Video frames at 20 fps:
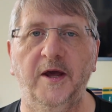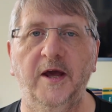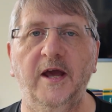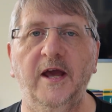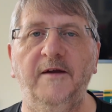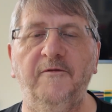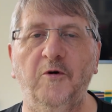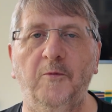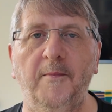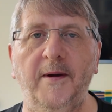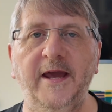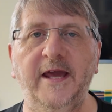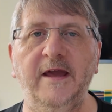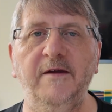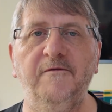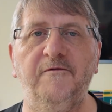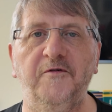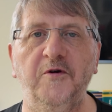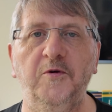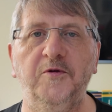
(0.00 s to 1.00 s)
If you're making
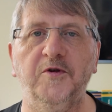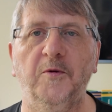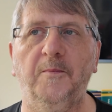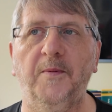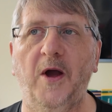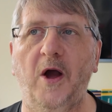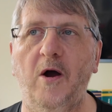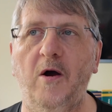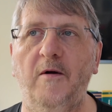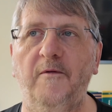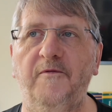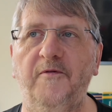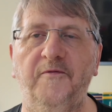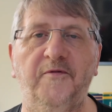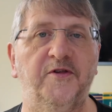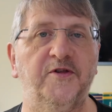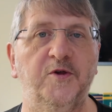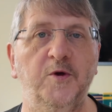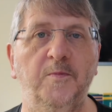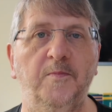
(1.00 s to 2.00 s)
foods on behalf of a
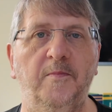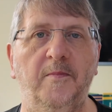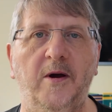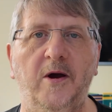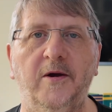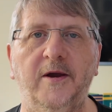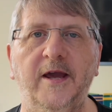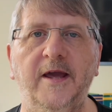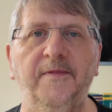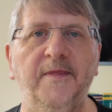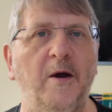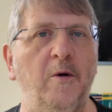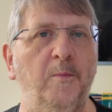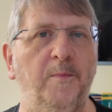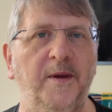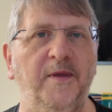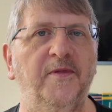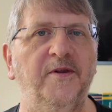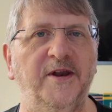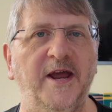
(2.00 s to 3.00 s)
supermarket, that will
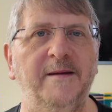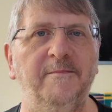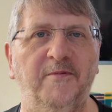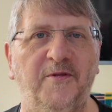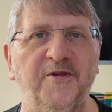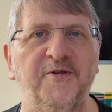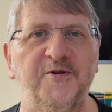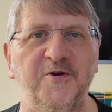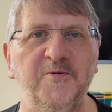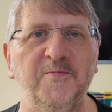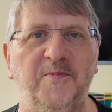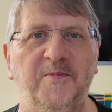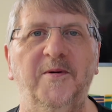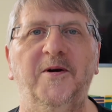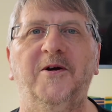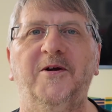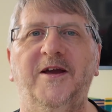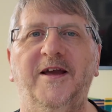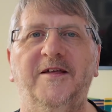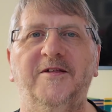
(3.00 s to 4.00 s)
be the name of the
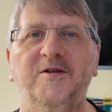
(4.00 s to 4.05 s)
supermarket.